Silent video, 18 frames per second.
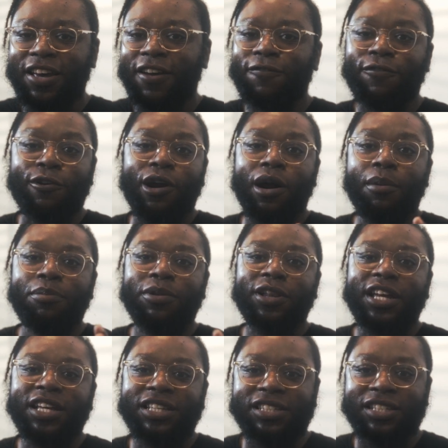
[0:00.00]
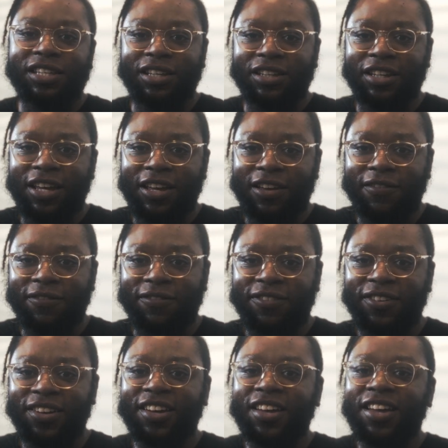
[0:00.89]
for a place to
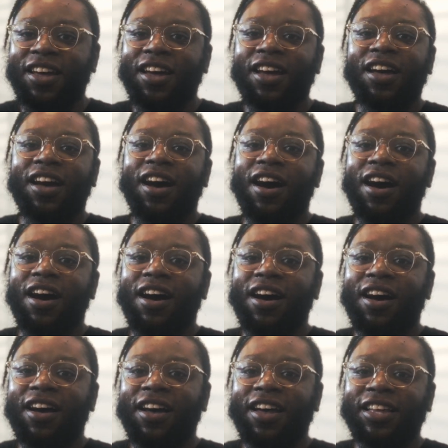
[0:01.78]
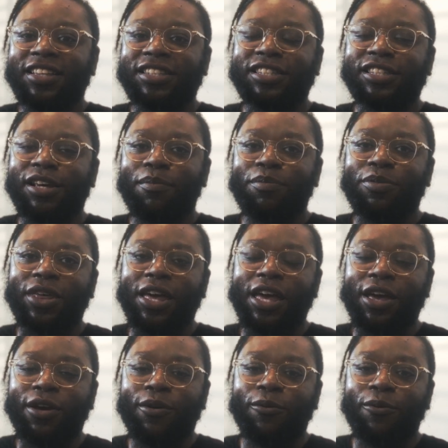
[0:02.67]
live. Uh, it's
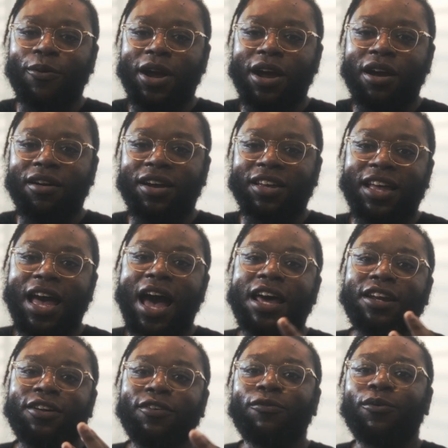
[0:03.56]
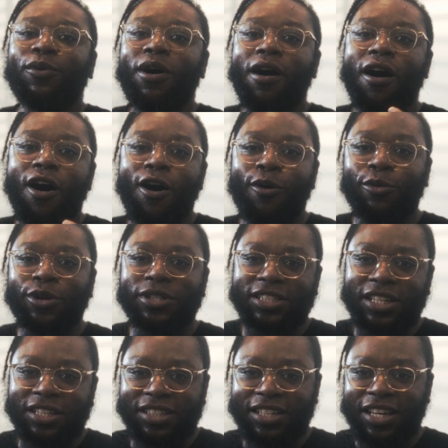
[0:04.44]
something where it kind of will always
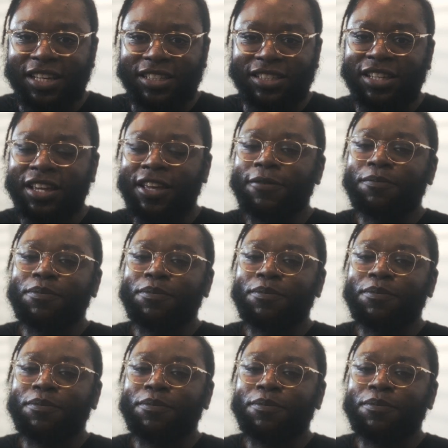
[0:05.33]
exist.